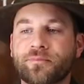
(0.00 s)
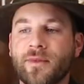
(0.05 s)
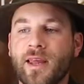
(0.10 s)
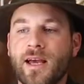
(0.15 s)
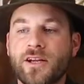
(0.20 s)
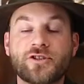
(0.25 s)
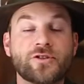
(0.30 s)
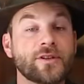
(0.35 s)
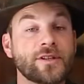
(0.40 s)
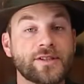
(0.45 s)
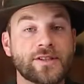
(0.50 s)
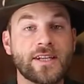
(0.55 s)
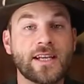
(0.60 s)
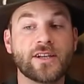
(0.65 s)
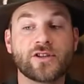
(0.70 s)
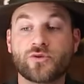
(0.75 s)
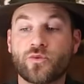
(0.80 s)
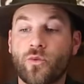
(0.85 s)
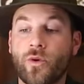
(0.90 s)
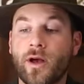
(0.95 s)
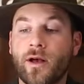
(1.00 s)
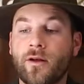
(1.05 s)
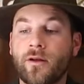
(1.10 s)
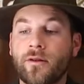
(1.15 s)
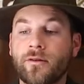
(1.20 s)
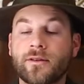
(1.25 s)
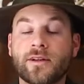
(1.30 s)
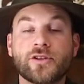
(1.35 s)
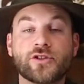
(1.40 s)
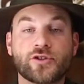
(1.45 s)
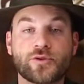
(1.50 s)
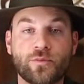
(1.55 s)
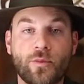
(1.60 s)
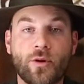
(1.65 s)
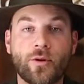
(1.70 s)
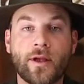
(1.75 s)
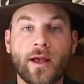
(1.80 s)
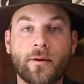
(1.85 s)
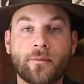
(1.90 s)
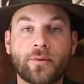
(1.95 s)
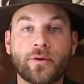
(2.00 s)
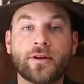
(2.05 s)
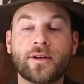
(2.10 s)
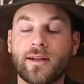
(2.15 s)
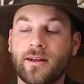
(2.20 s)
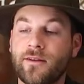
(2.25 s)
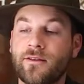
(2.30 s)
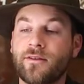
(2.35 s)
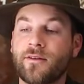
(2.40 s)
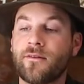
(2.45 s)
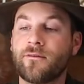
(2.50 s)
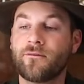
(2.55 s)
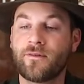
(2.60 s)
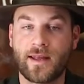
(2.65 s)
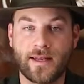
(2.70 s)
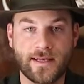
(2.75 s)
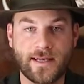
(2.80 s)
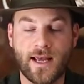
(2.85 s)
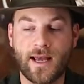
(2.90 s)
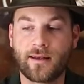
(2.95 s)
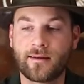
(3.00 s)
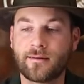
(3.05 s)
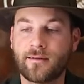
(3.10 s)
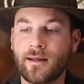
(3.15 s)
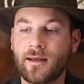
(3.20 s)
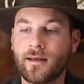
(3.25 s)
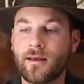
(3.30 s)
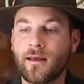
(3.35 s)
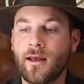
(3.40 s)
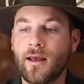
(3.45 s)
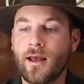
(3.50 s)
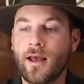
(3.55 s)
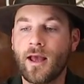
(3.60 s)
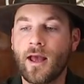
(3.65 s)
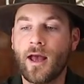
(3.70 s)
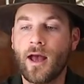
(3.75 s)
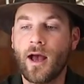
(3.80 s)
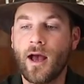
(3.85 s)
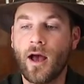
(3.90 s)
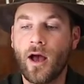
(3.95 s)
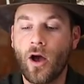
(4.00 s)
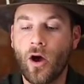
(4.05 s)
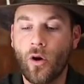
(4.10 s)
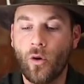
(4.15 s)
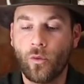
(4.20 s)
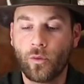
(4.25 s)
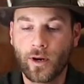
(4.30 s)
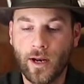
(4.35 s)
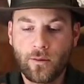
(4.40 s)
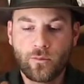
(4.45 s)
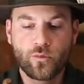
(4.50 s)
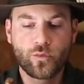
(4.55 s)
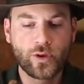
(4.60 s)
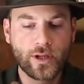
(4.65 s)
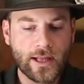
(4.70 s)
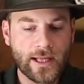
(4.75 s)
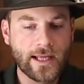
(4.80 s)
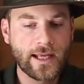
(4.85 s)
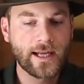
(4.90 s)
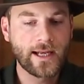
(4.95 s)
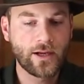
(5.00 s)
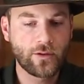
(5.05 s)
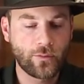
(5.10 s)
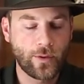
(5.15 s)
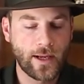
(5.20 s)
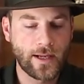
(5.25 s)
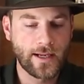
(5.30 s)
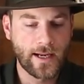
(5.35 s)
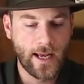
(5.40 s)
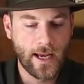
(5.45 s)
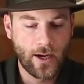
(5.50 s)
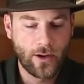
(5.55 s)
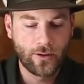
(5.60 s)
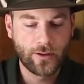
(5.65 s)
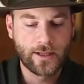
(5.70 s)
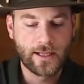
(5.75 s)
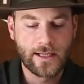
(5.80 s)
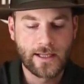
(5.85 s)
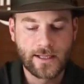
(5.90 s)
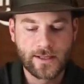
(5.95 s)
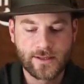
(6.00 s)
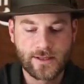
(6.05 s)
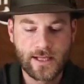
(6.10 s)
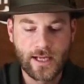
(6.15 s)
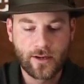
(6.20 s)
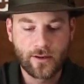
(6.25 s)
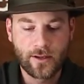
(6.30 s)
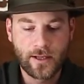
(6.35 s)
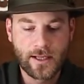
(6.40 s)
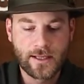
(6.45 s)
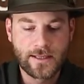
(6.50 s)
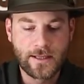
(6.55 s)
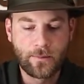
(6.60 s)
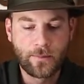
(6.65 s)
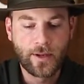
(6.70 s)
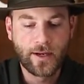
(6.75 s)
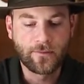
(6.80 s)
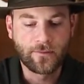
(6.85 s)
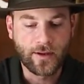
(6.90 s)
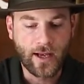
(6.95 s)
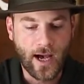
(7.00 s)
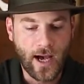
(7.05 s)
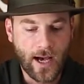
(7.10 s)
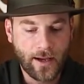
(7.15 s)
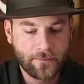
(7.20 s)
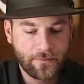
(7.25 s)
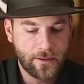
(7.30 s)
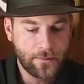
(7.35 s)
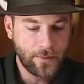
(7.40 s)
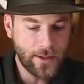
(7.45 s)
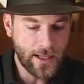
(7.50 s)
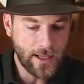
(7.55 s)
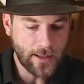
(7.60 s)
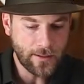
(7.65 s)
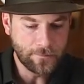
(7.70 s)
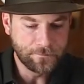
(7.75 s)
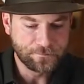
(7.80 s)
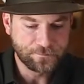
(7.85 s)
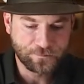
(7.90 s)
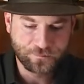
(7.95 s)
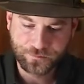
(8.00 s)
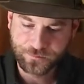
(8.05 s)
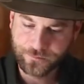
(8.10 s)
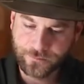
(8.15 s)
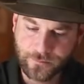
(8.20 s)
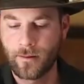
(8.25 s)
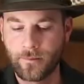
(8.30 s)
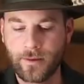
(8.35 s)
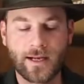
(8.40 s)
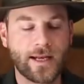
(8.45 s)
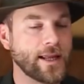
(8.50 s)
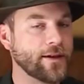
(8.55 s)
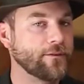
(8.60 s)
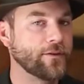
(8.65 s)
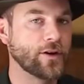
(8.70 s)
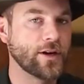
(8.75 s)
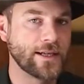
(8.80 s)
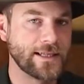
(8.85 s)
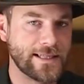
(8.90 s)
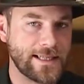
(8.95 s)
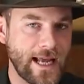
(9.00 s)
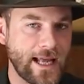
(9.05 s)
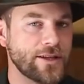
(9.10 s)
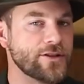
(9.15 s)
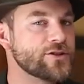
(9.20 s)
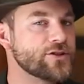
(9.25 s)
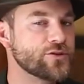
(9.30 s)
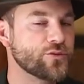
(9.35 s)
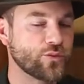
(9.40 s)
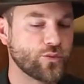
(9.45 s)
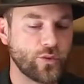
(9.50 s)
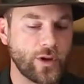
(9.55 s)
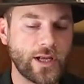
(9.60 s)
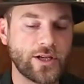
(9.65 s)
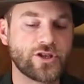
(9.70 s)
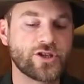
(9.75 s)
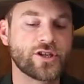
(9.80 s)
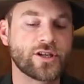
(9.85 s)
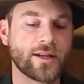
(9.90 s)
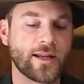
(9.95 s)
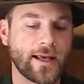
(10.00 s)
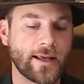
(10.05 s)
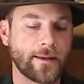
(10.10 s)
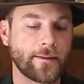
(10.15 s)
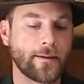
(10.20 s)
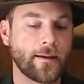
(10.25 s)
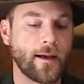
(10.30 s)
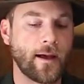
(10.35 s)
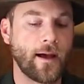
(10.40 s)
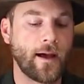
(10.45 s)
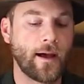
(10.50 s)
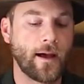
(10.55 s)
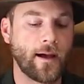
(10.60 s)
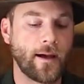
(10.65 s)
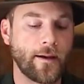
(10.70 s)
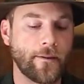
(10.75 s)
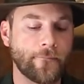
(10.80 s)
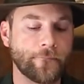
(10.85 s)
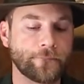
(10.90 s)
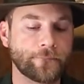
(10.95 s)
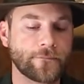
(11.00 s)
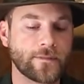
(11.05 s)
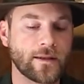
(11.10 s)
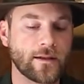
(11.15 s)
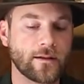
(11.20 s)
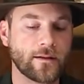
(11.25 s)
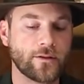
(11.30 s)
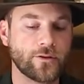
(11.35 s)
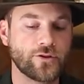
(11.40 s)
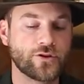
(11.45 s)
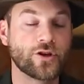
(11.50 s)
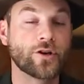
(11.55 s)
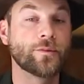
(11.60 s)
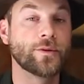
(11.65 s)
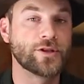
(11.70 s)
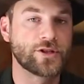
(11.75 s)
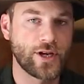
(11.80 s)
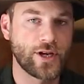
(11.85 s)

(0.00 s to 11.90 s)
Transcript: As you can see as well, the smoke output is fantastic. What I'm really getting right now is there is a bit of coffee bean. I'm getting a very dense, rich, like uh, German